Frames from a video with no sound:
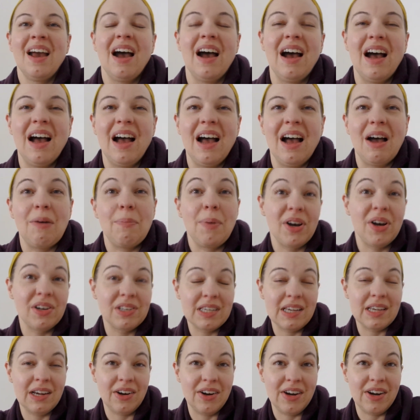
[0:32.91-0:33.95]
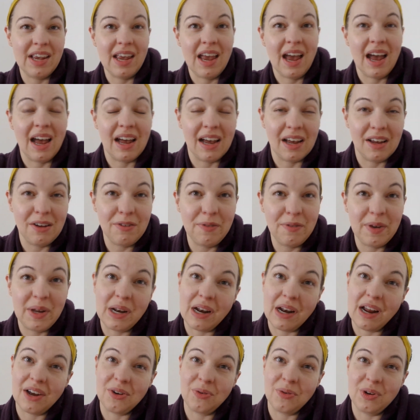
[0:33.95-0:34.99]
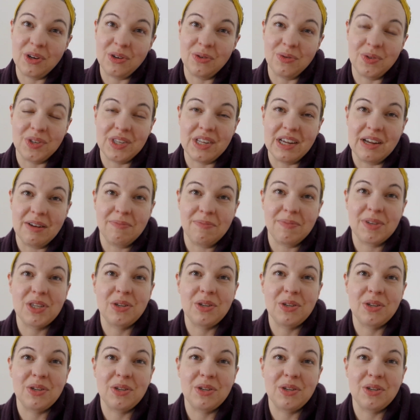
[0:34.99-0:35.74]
Pots I already have and I reuse them,